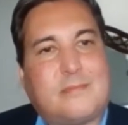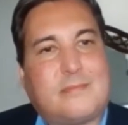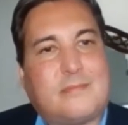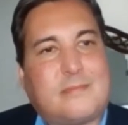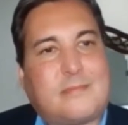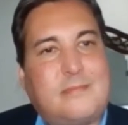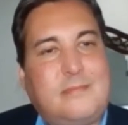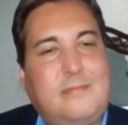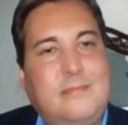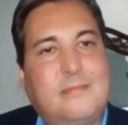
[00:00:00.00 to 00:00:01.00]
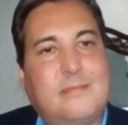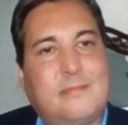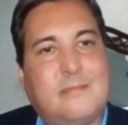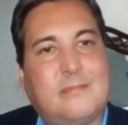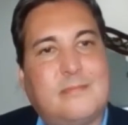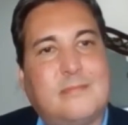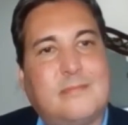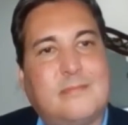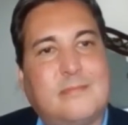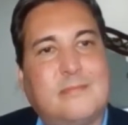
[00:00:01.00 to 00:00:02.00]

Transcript: This person isn't speaking.